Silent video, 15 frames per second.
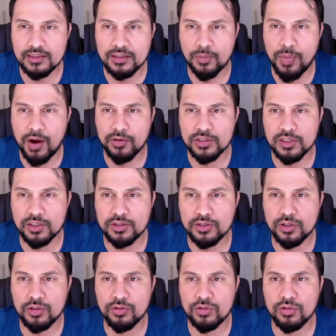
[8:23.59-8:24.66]
The PowerShares
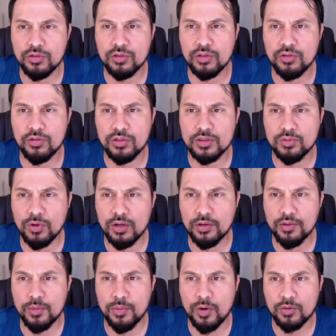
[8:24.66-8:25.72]
QQQ is one of the
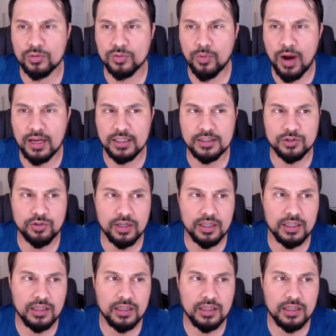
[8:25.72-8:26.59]
most widely traded